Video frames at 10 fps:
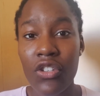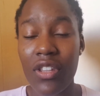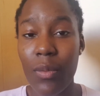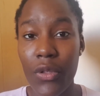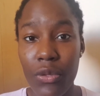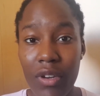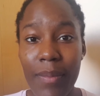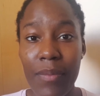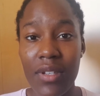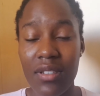So there were
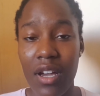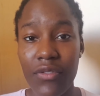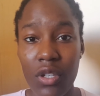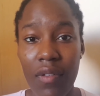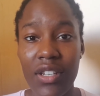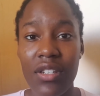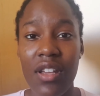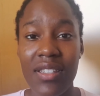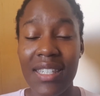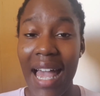three members of staff, two registered
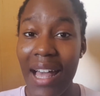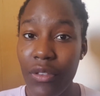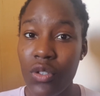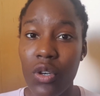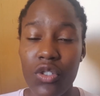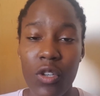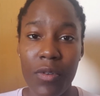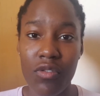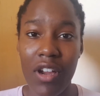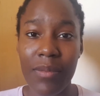nurses and the doctor who
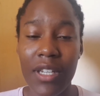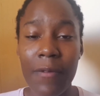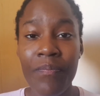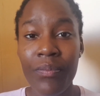prescribed it.